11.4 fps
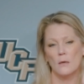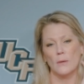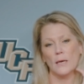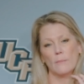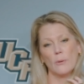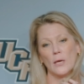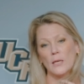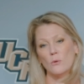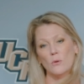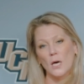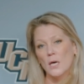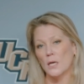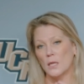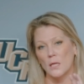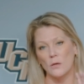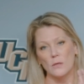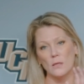we got a brand new gun.
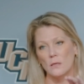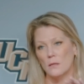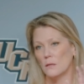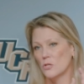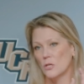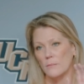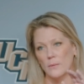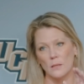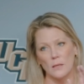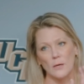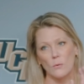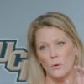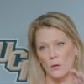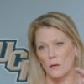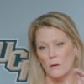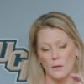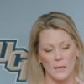They're in the gym. They're like working
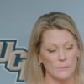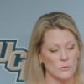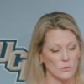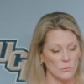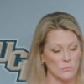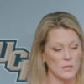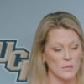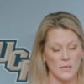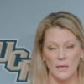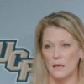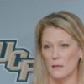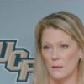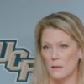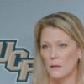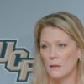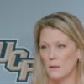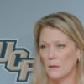on their game. So you see taking
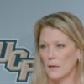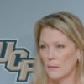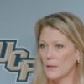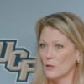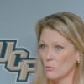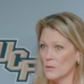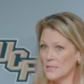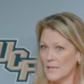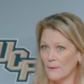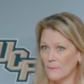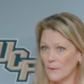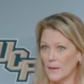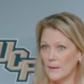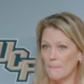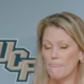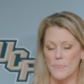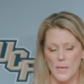kind of make threes now, right?
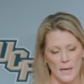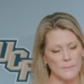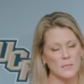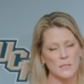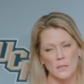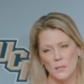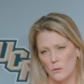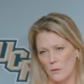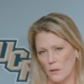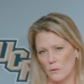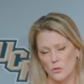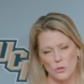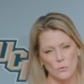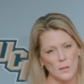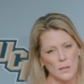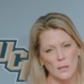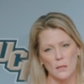Diamonds in here. They are
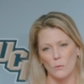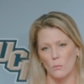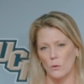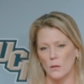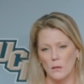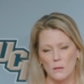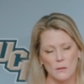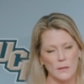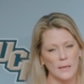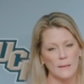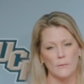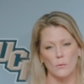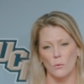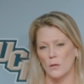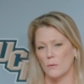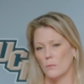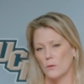shooting and they're working on their game. They're
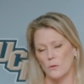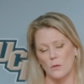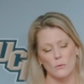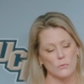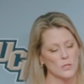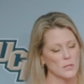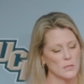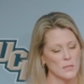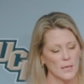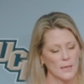working with their coaches,